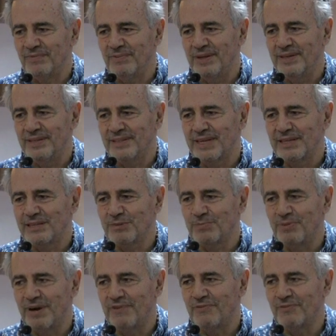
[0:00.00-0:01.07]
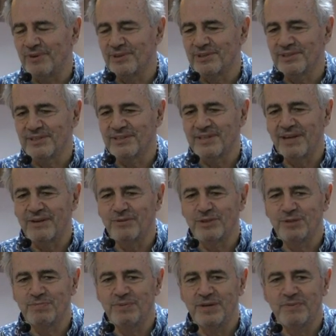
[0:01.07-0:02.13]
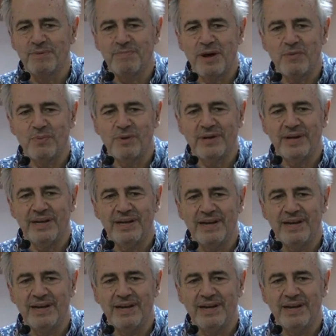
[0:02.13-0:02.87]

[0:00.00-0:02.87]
well, he said his preference, I could speak about what I